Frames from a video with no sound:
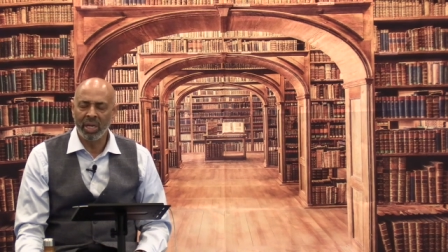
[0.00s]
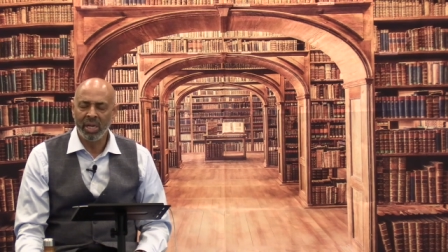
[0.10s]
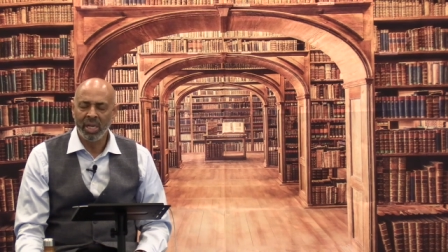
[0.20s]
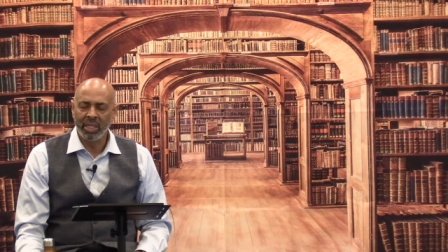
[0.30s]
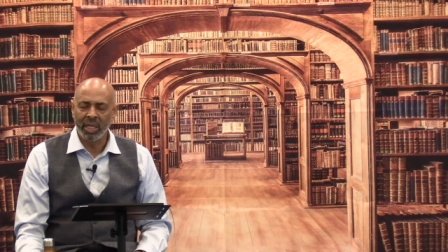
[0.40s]

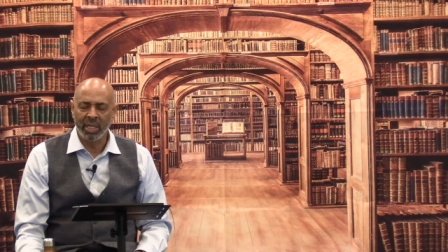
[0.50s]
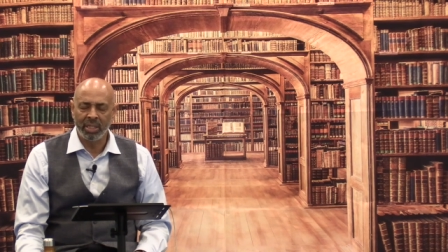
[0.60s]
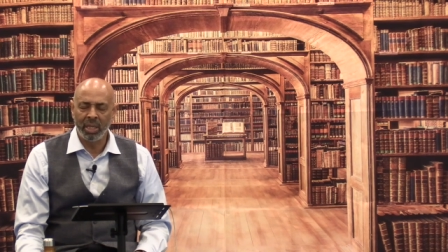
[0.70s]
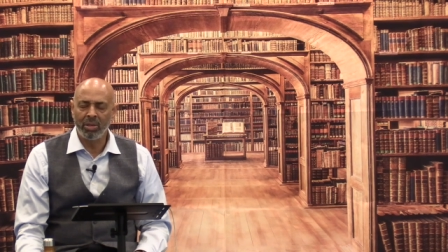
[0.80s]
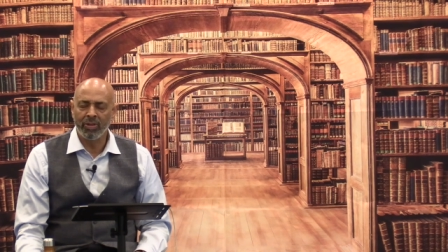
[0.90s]
to continue
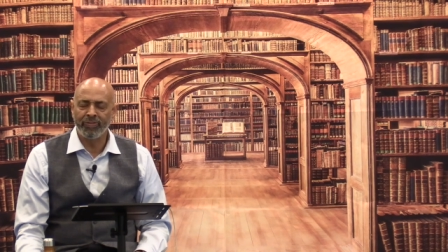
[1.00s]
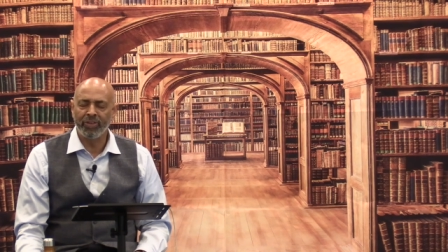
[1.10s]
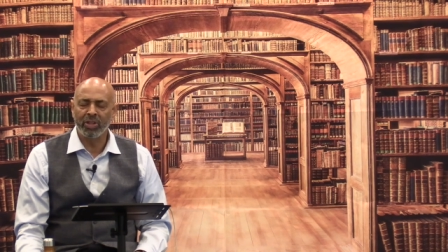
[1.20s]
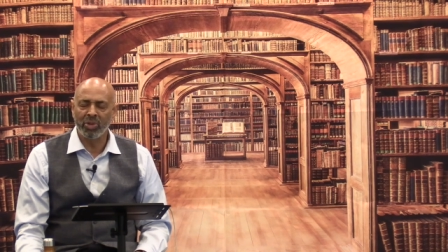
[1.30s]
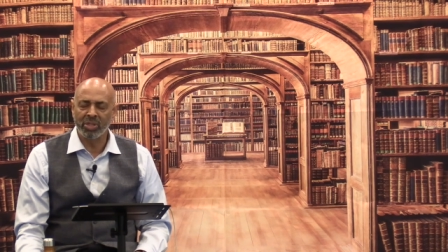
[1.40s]
the
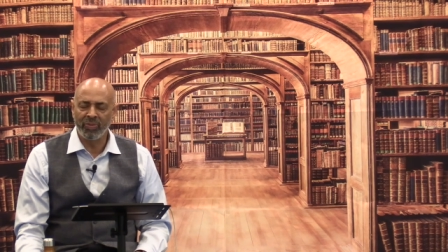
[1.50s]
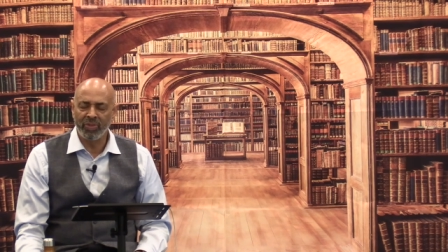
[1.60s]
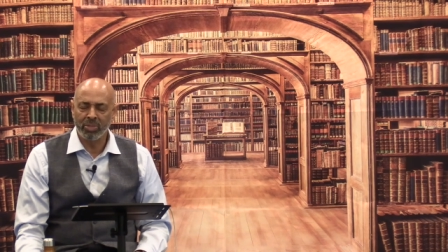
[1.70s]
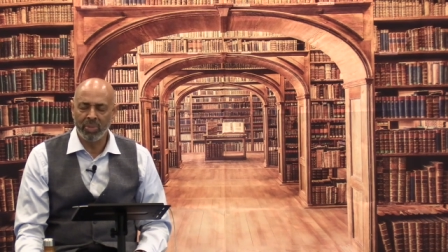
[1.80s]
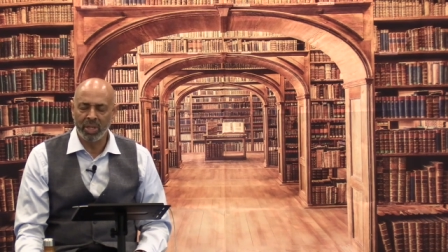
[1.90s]
furtherance of this
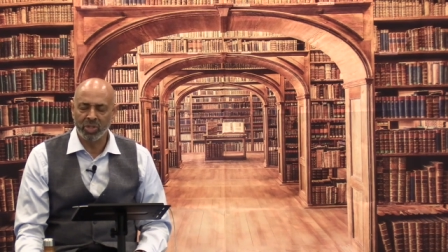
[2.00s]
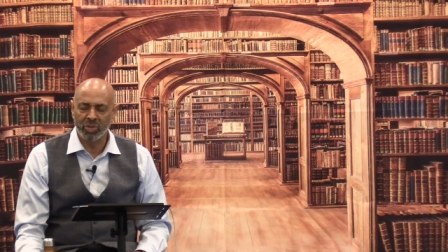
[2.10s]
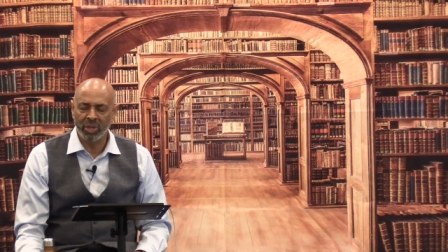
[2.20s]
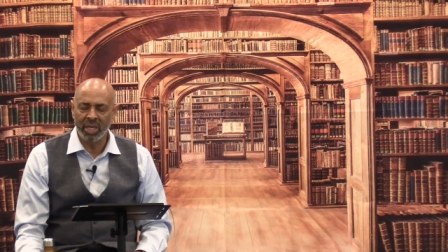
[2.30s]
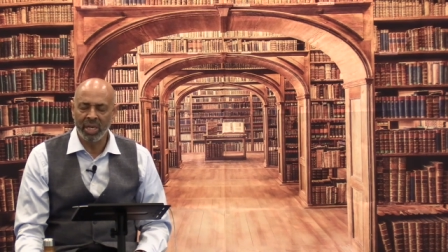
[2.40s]
ministry.